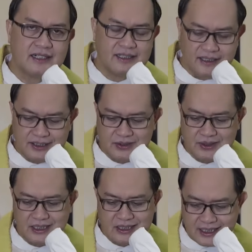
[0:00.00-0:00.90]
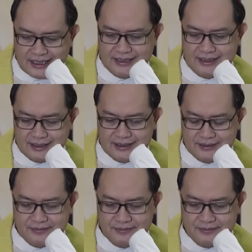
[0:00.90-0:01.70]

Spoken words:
additional crisis.